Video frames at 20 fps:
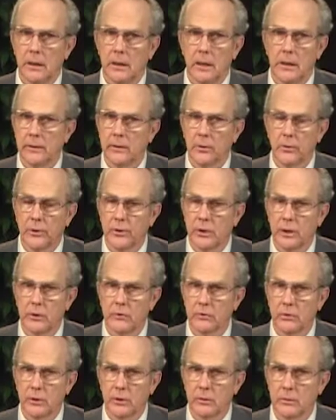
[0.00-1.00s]
I don't
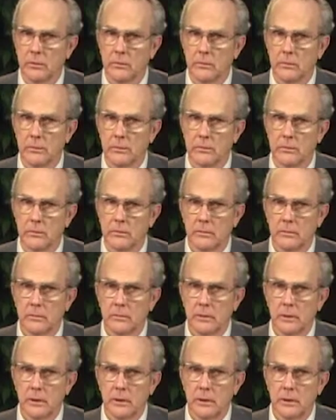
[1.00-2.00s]
think so.
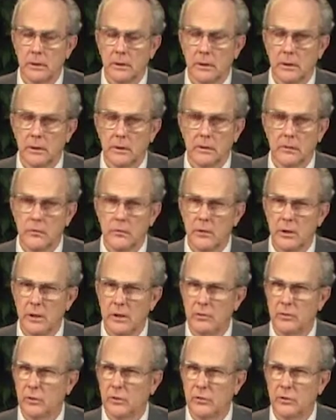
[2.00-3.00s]

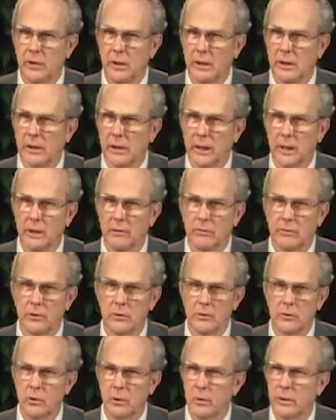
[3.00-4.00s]
Jesus didn't have to
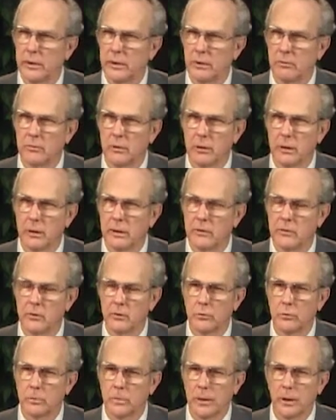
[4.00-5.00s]
join a
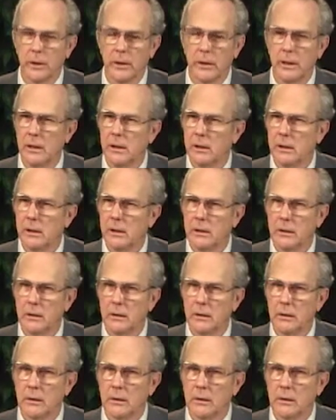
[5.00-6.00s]
religious party.
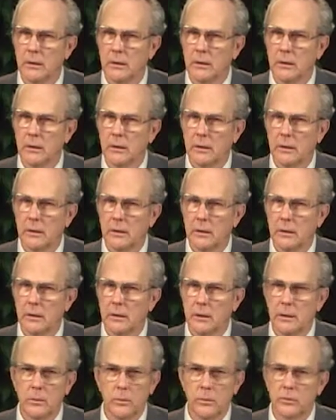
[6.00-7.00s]

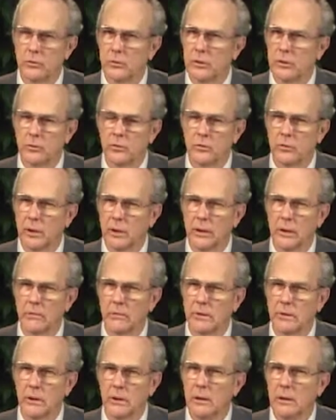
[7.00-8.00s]
He was the Son
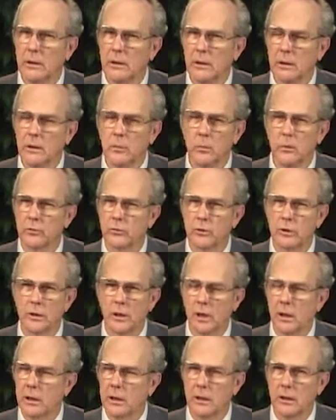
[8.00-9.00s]
of God. He was
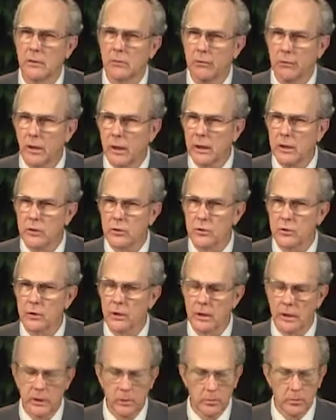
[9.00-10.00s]
God in flesh.
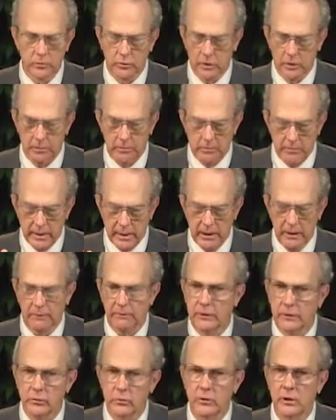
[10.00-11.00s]
He was the
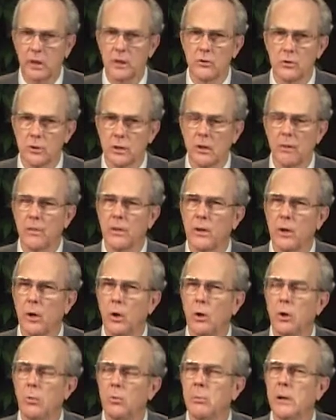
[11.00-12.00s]
manifestation of the
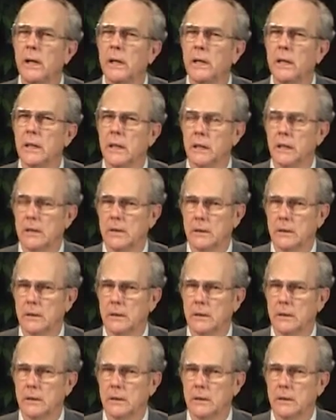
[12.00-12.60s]
Almighty.